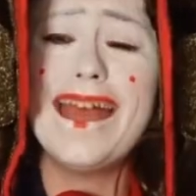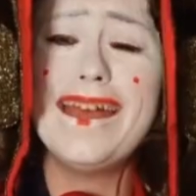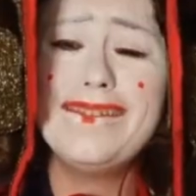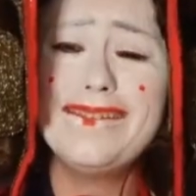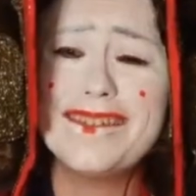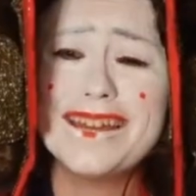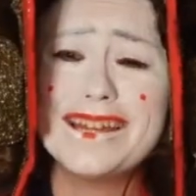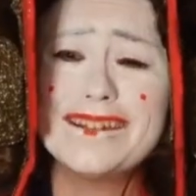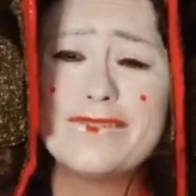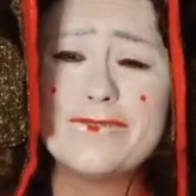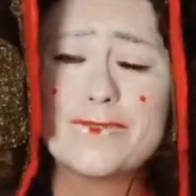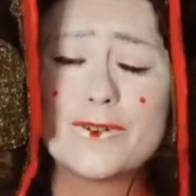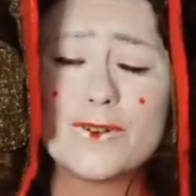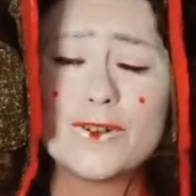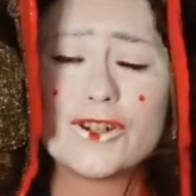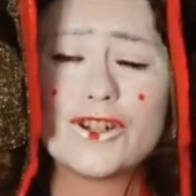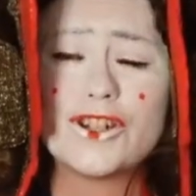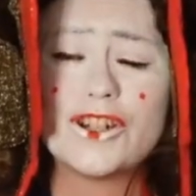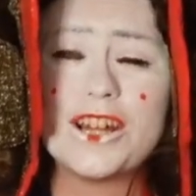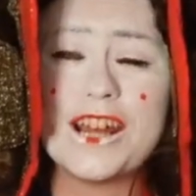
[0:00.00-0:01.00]
And then of
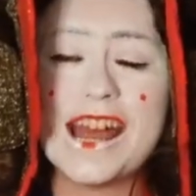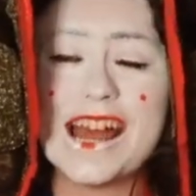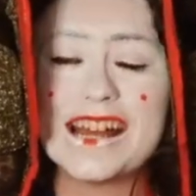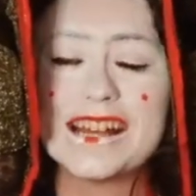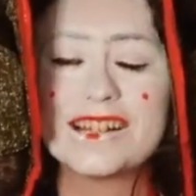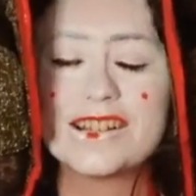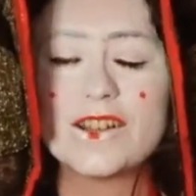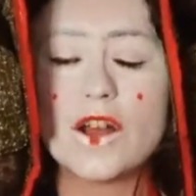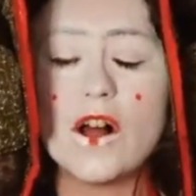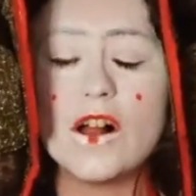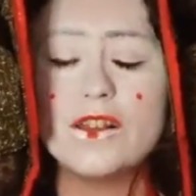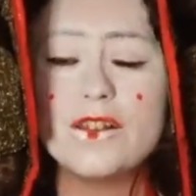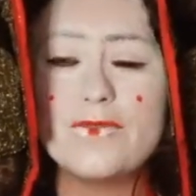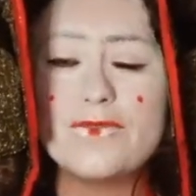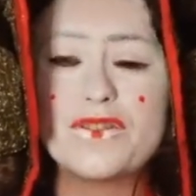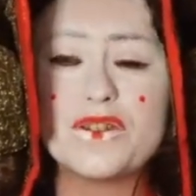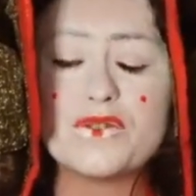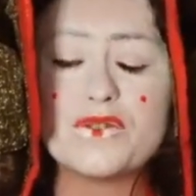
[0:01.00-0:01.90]
course she has all of